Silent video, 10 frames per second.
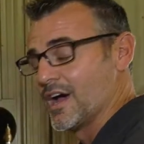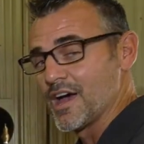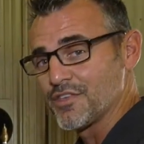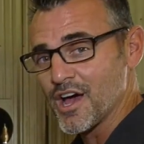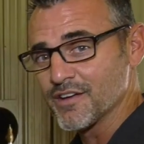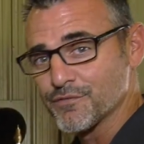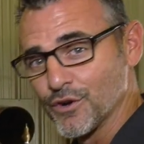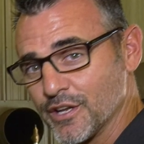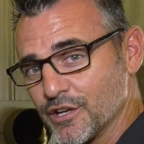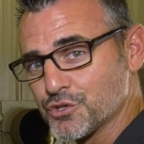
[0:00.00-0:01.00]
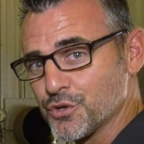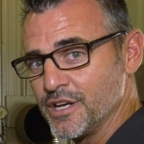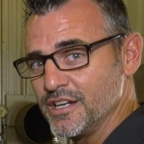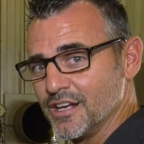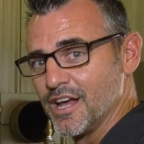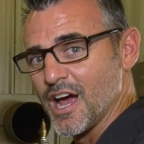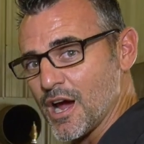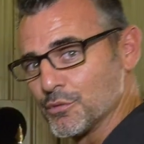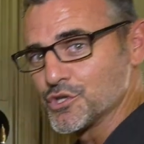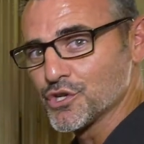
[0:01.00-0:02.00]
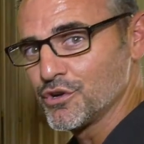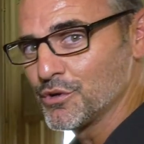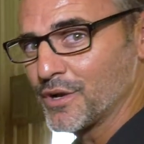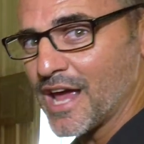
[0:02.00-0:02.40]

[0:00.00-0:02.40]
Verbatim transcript: I thought for a little treat, I would show you what